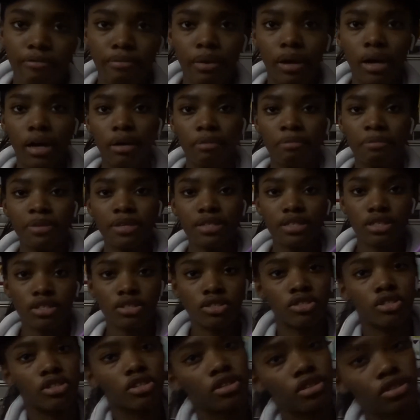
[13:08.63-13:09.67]
my business
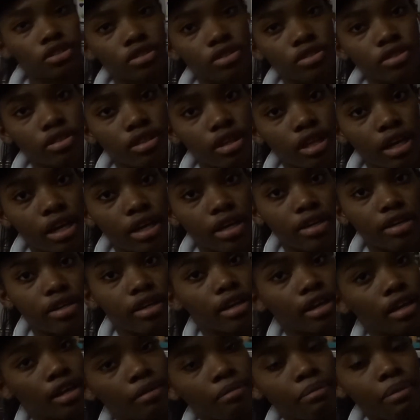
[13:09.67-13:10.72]
journal and
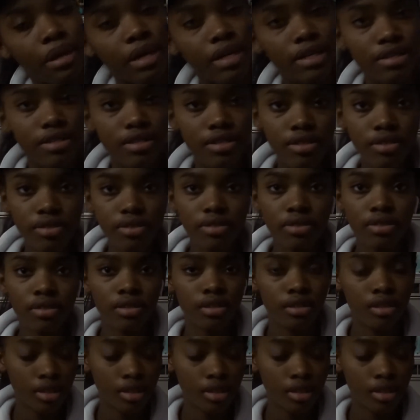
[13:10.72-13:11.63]
a pencil,